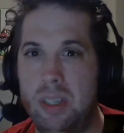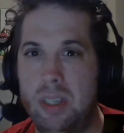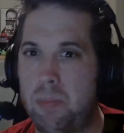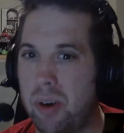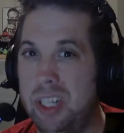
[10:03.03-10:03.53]

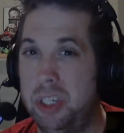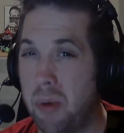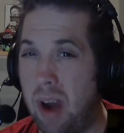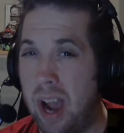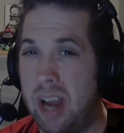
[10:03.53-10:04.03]
pretty
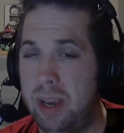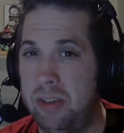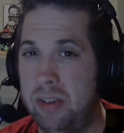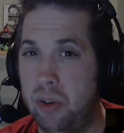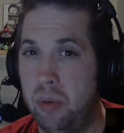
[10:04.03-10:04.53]
dry to me
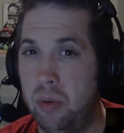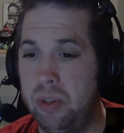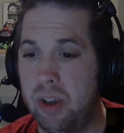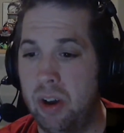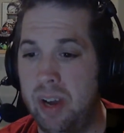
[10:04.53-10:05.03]
too,
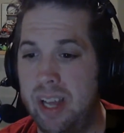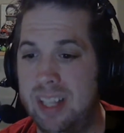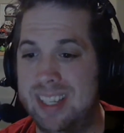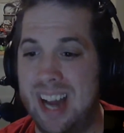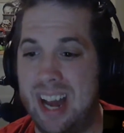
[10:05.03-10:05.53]
so
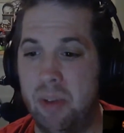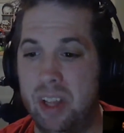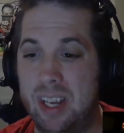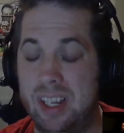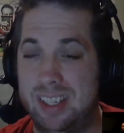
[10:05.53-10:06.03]
it's not
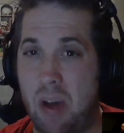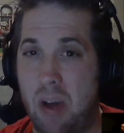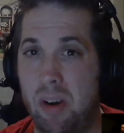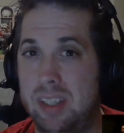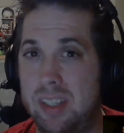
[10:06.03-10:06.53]
really as
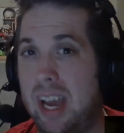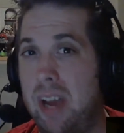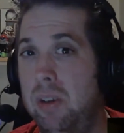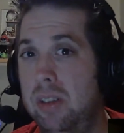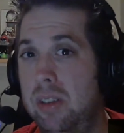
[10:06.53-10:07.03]
sour as I
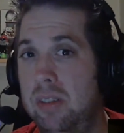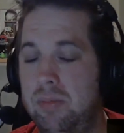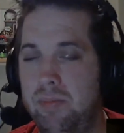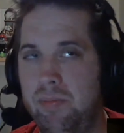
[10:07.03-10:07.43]
was.